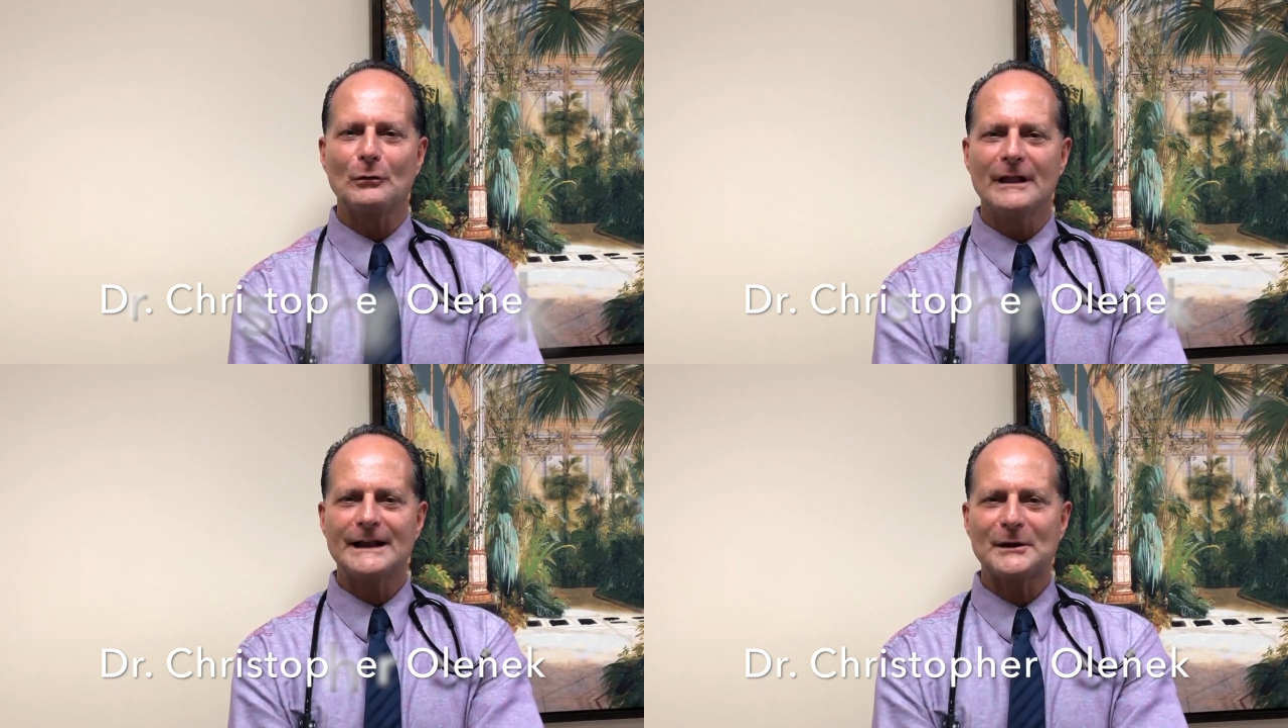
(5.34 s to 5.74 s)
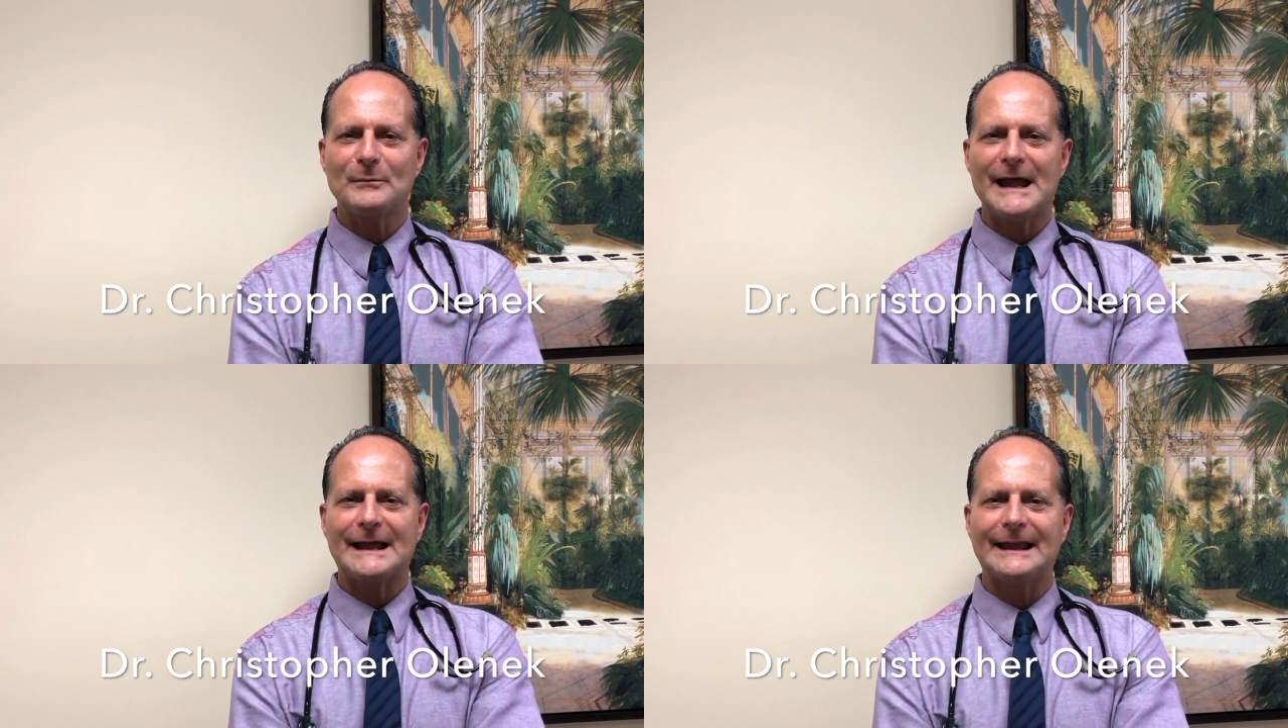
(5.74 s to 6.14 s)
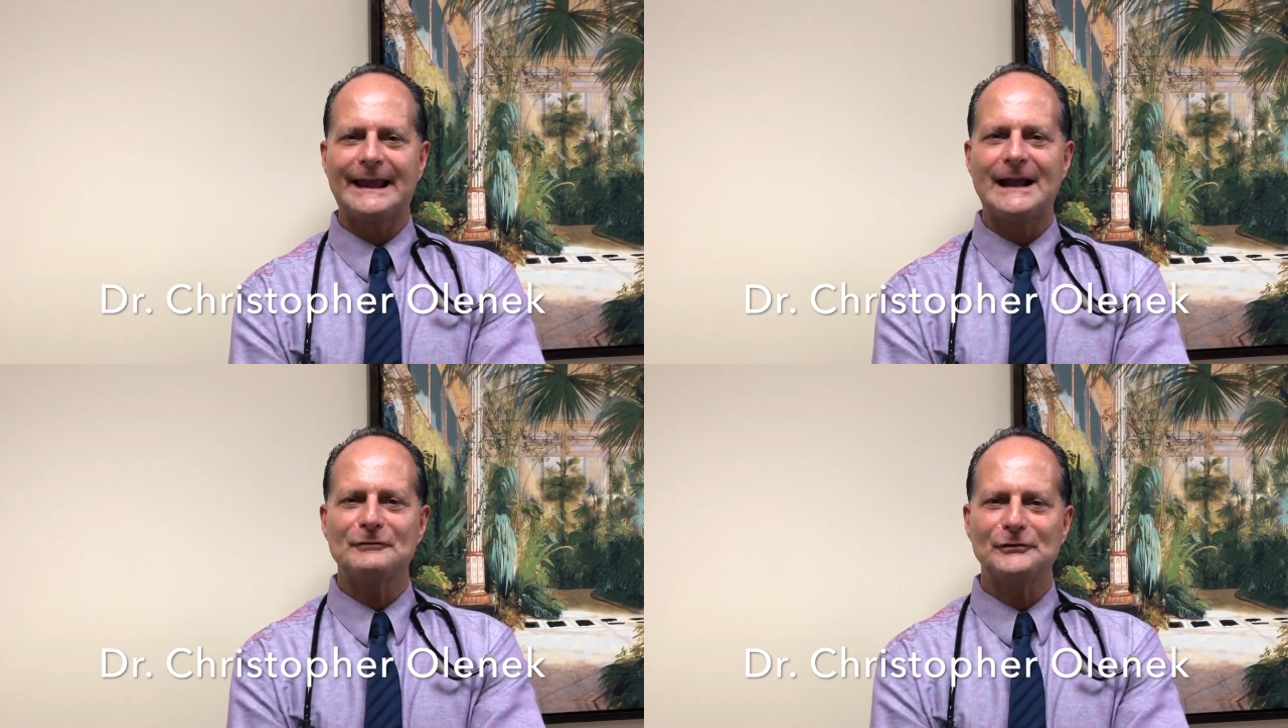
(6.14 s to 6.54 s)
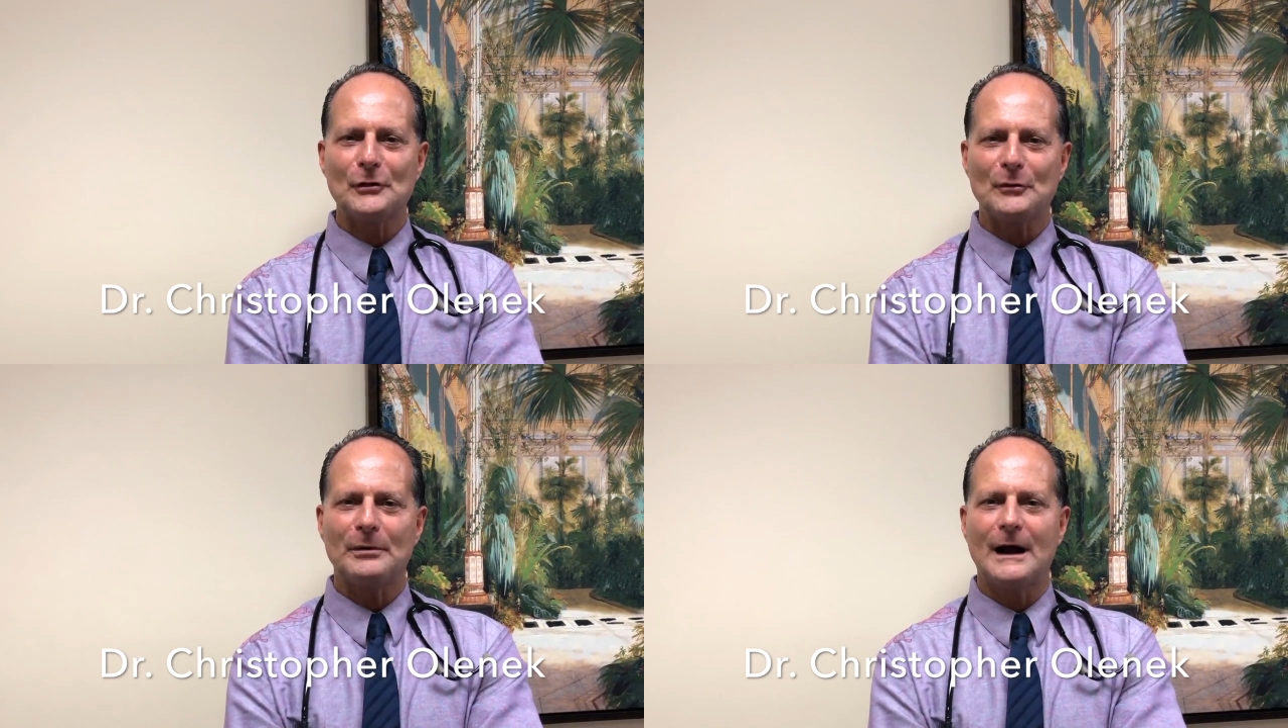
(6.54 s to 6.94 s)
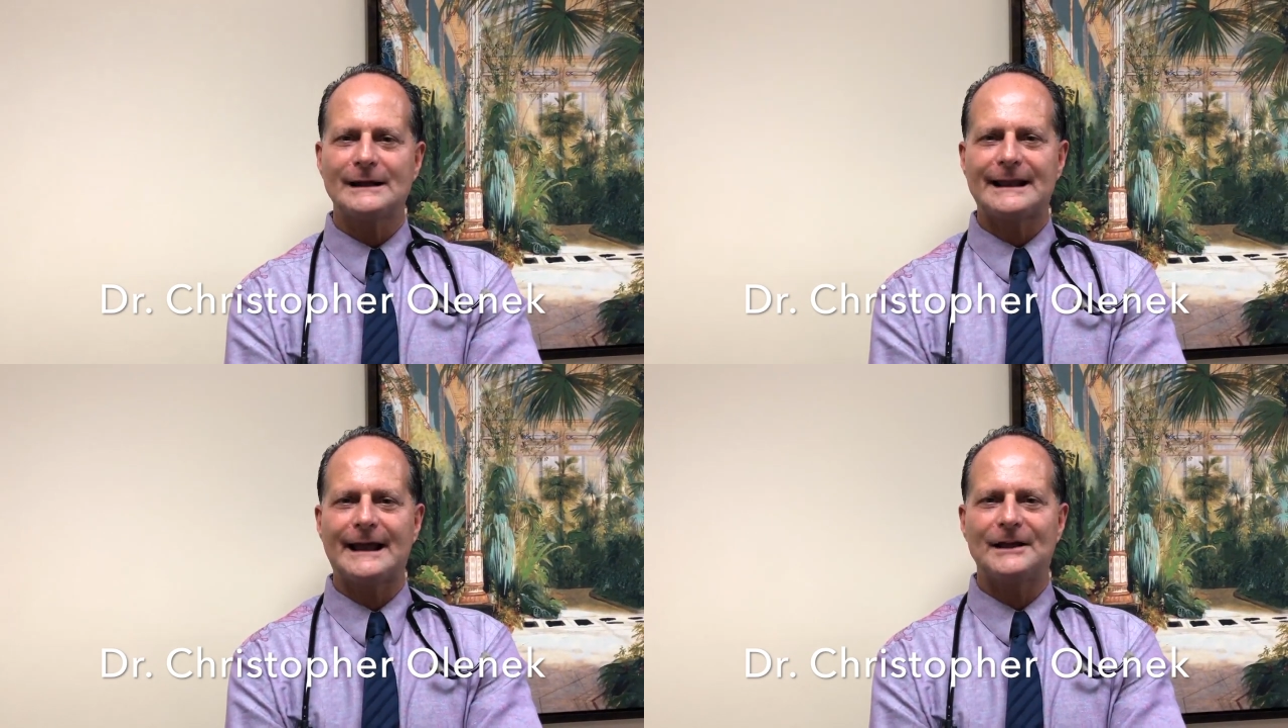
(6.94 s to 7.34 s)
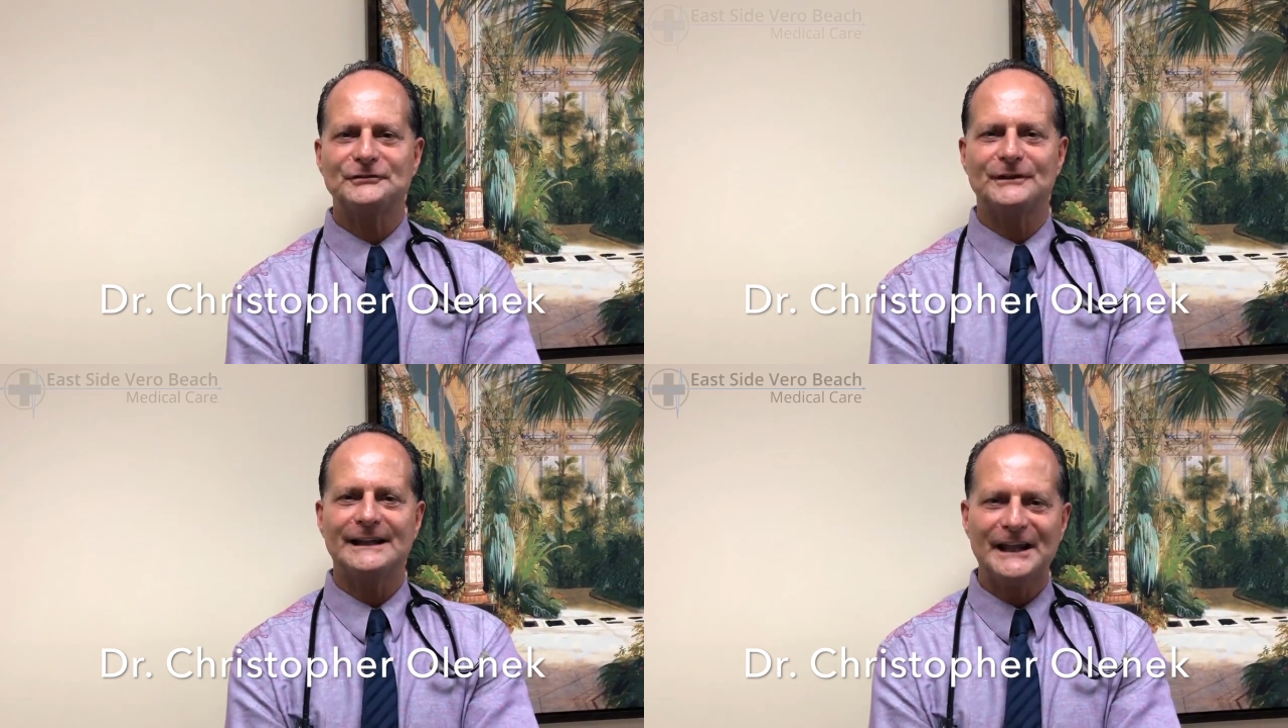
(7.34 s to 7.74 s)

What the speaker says: Olenek back again for another podcast at